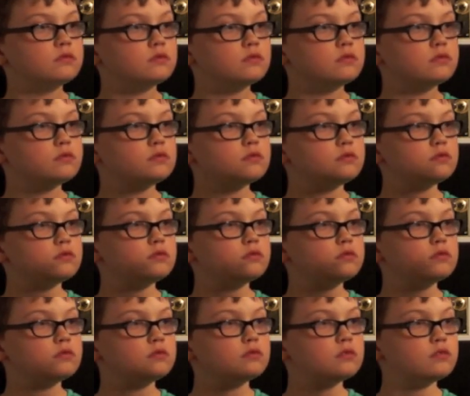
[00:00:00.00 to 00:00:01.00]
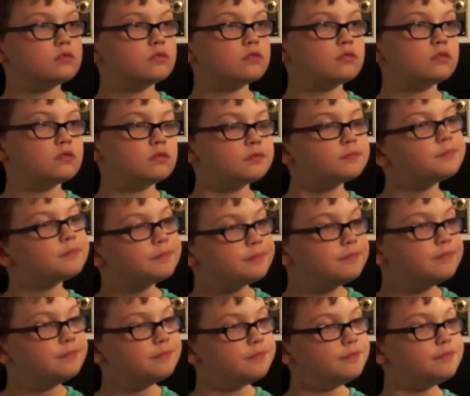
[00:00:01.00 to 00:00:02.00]

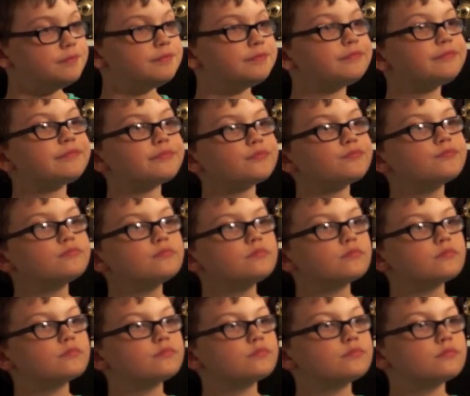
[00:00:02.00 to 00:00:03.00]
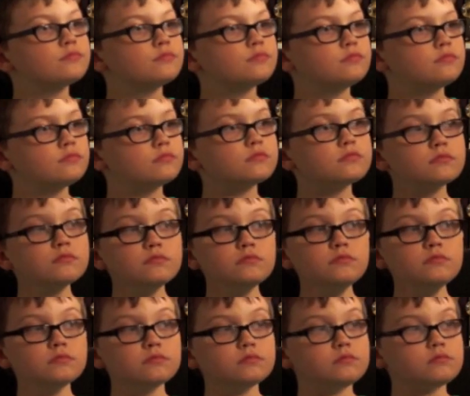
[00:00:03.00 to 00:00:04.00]

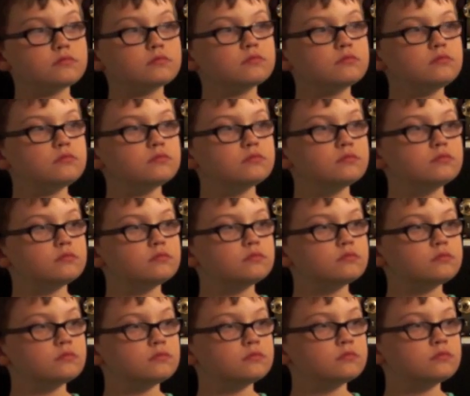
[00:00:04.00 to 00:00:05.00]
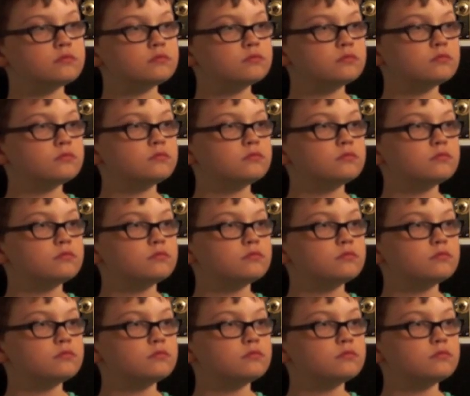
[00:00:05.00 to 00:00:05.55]
This person isn't speaking.